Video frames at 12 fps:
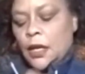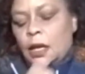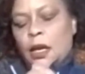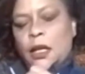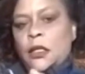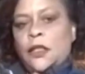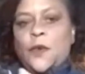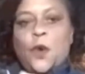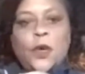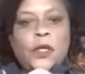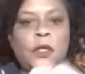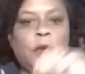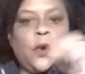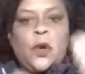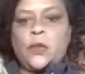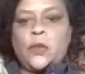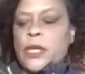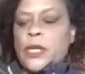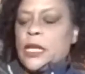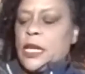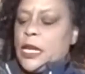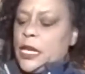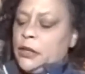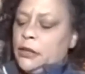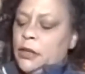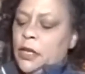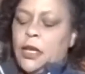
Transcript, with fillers: And then, of course, the corn whiskey.